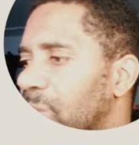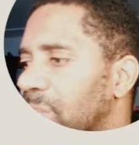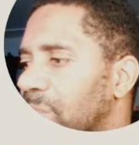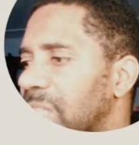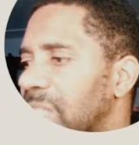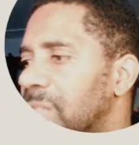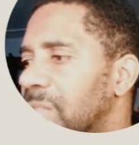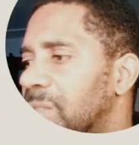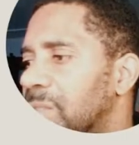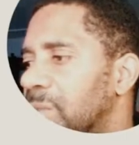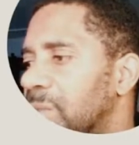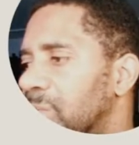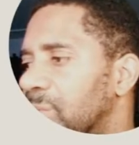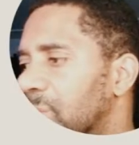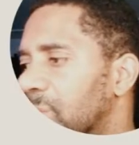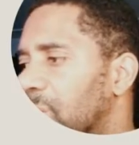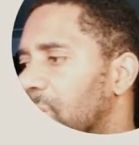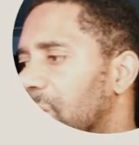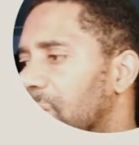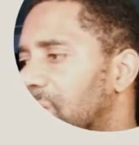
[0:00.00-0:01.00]
these two.
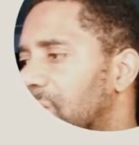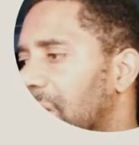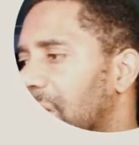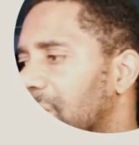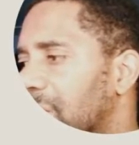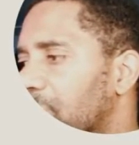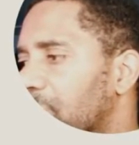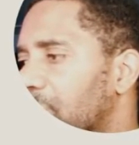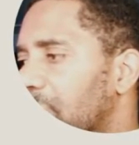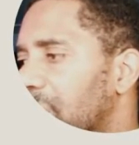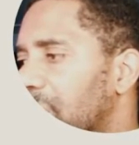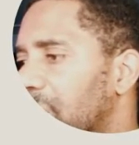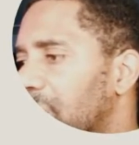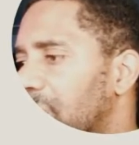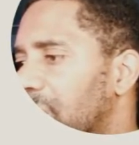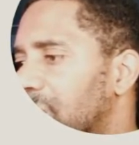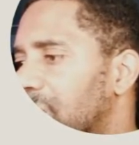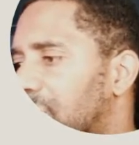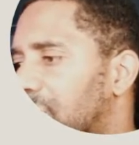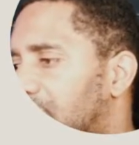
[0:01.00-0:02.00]
So a
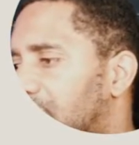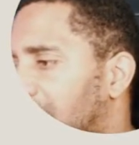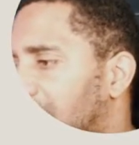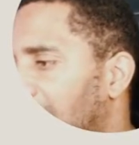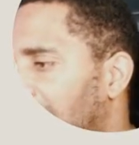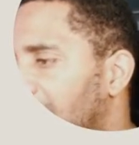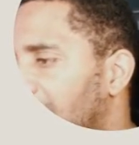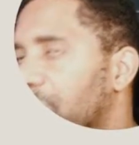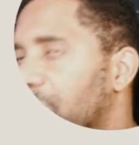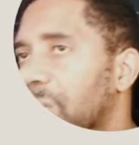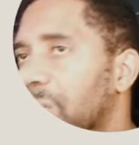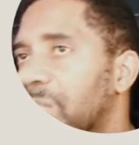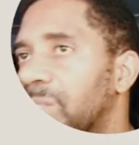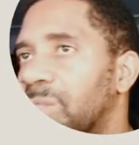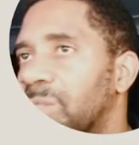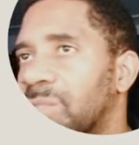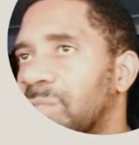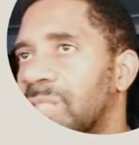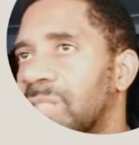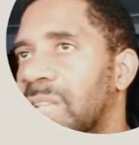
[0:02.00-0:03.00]

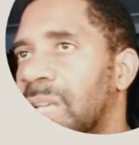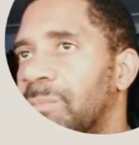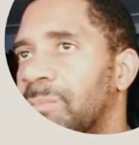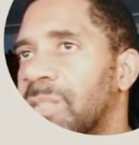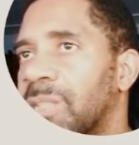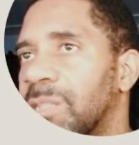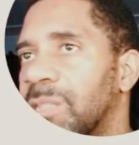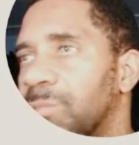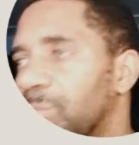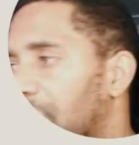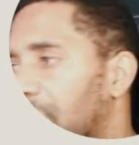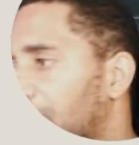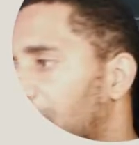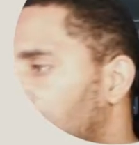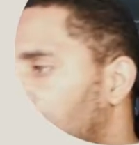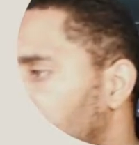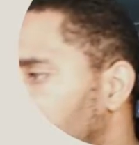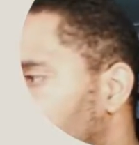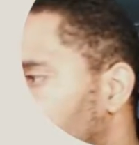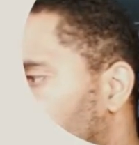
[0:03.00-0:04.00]
declaration statement is whenever
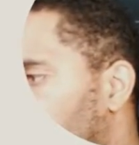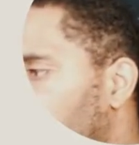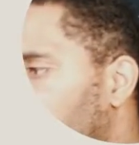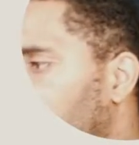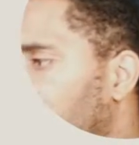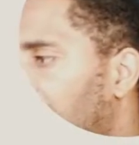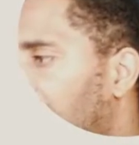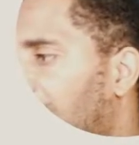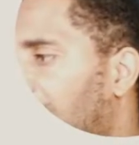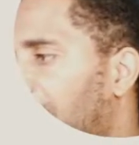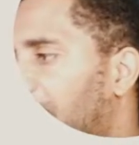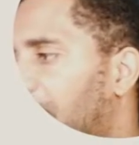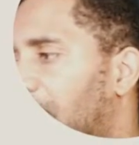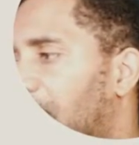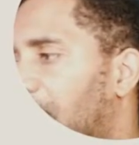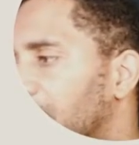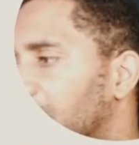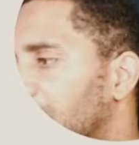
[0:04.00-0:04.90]
we declare our value,